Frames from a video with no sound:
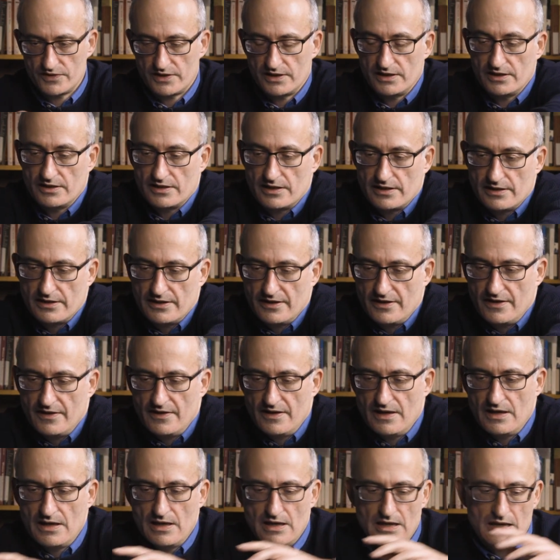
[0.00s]
here.
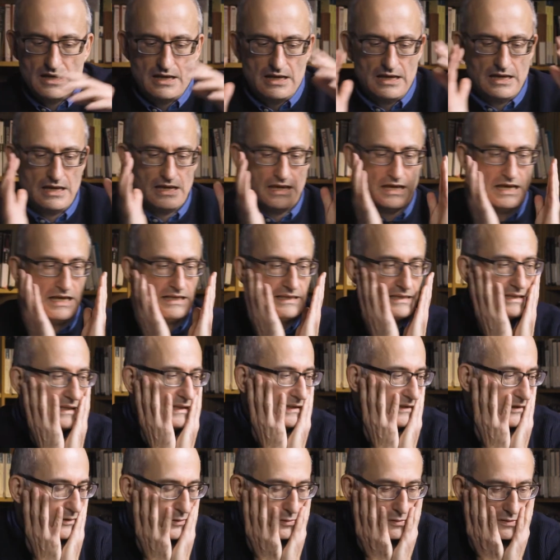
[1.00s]
And
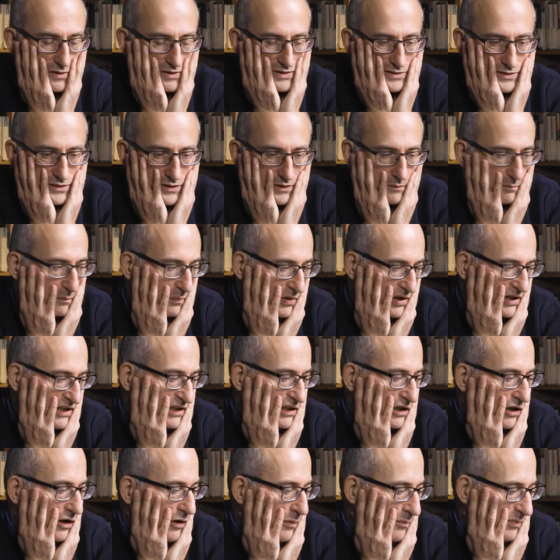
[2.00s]
see, it looks
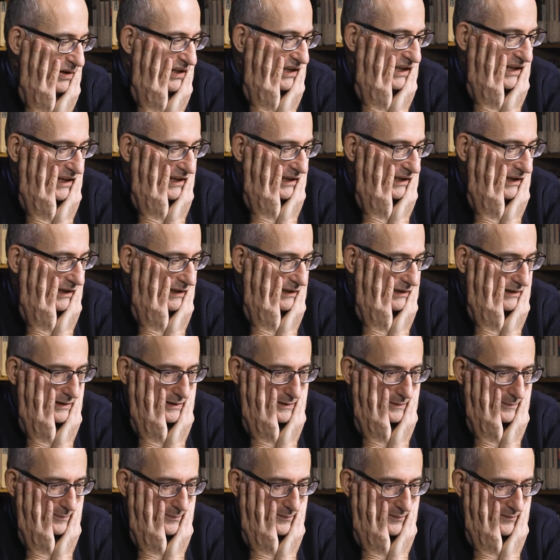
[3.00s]
pretty complicated,
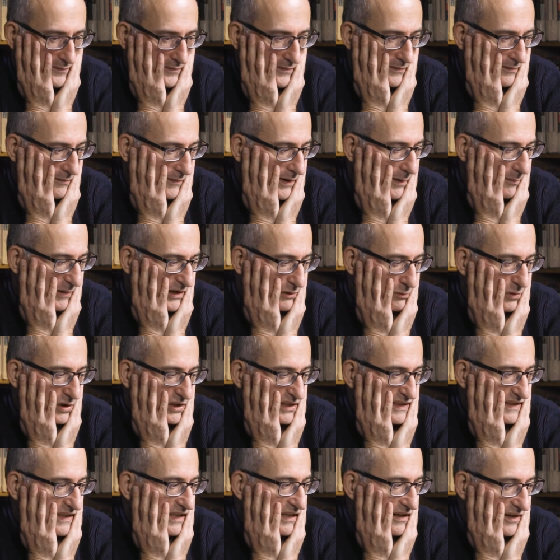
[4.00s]
but
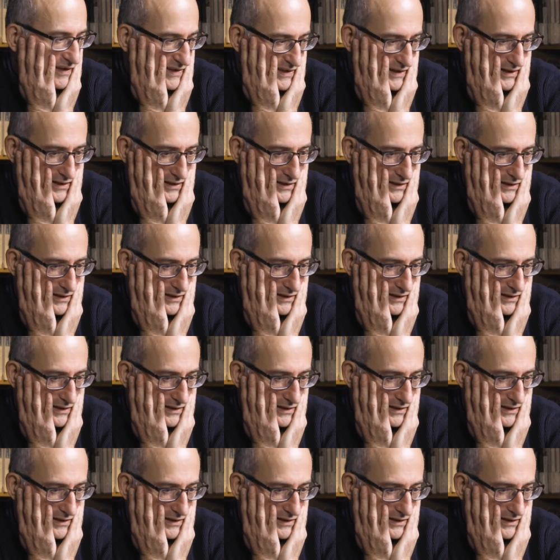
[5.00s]
what is the result?